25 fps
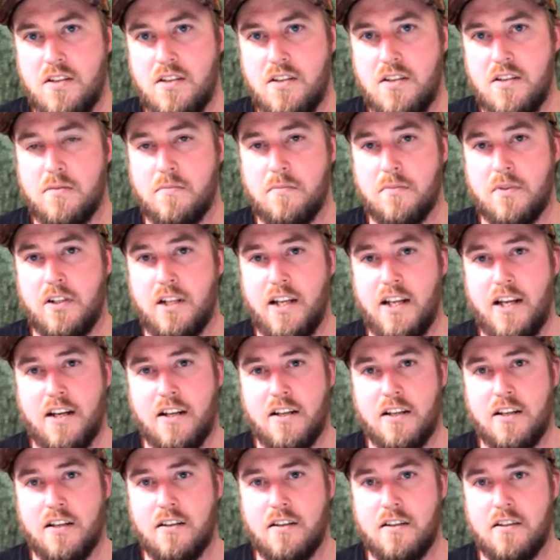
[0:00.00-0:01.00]
some
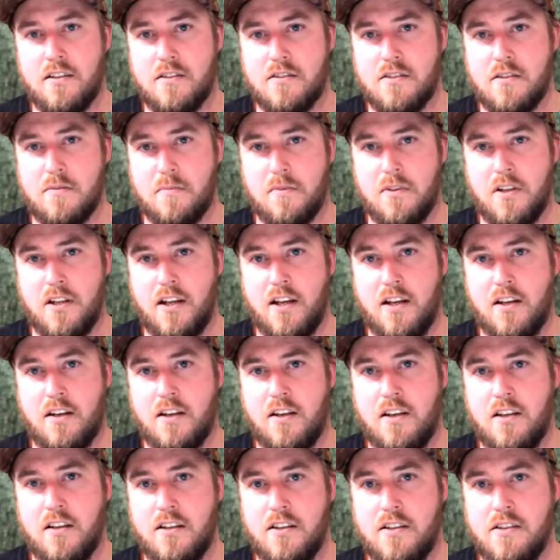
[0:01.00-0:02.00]
clown
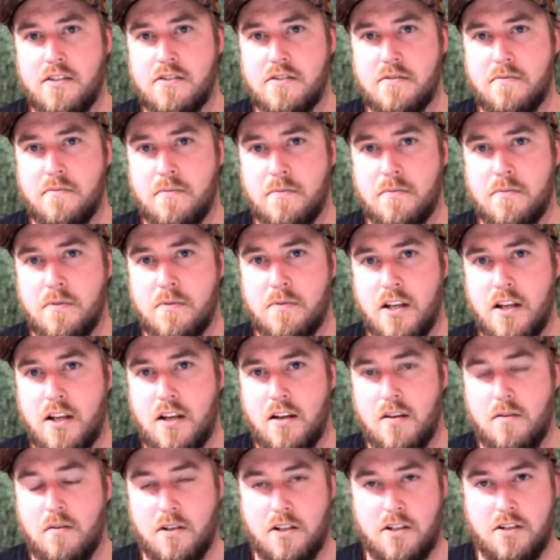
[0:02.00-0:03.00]
killies,
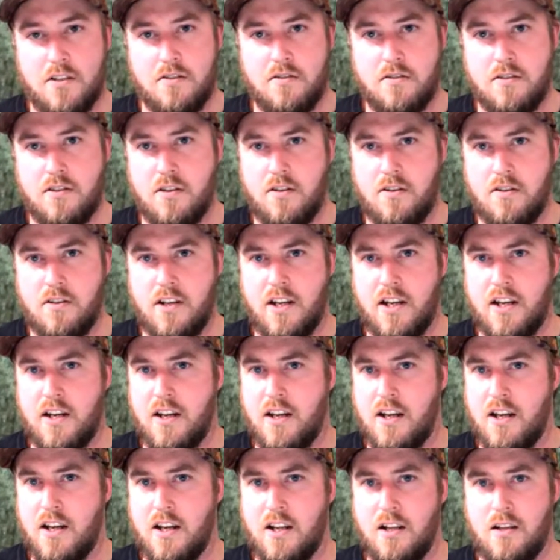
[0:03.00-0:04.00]
which turned out
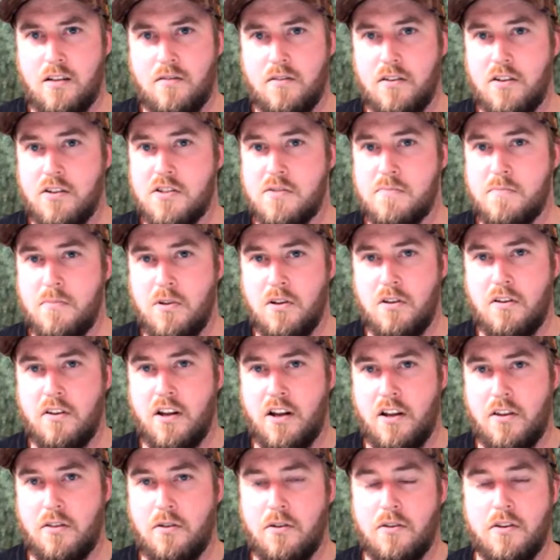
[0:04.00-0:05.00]
a hell of a lot smaller
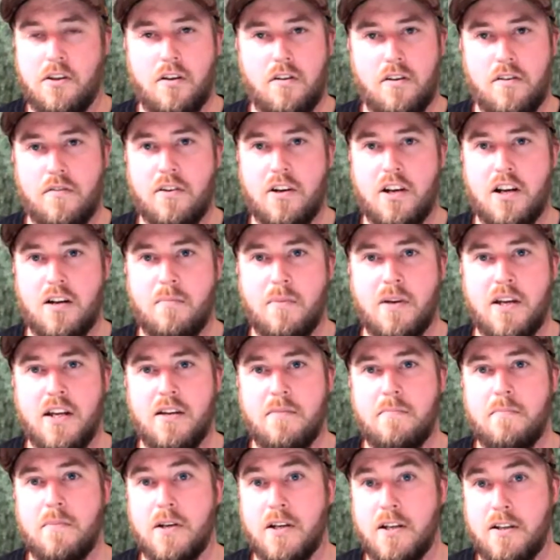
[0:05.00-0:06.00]
than I thought they were going to
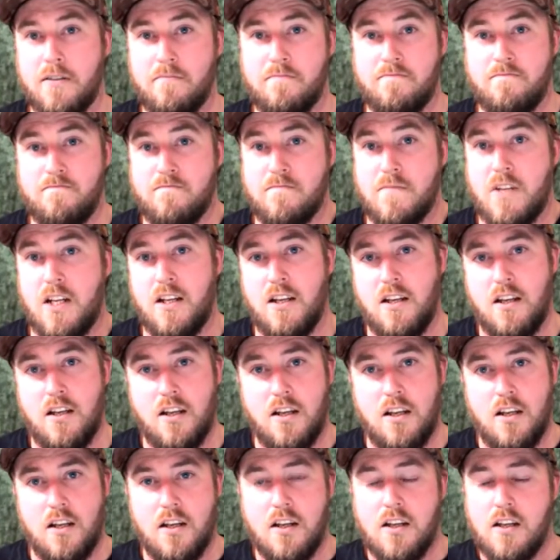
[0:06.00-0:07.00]
be. But
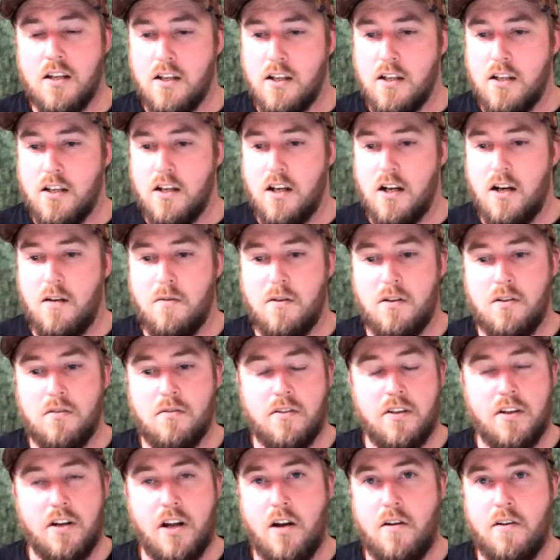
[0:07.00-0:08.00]
oh well,
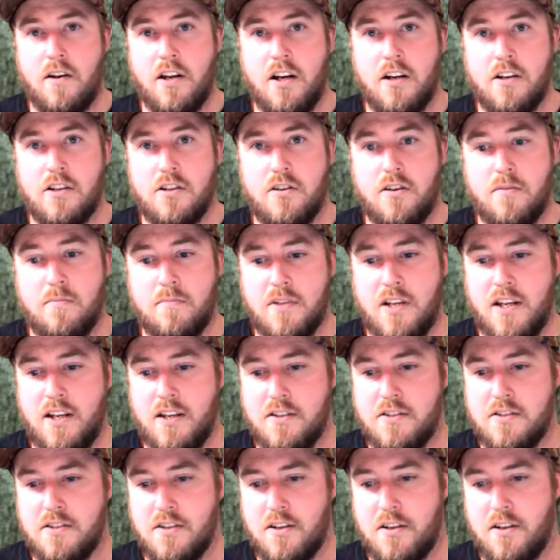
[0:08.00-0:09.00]
they're going in a shrimp tank,
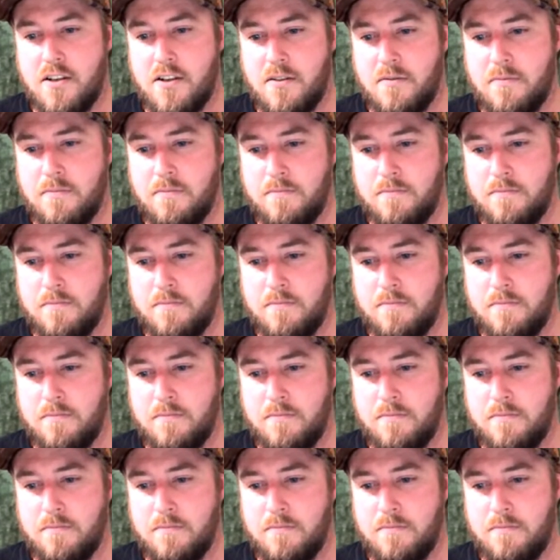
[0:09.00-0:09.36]
so.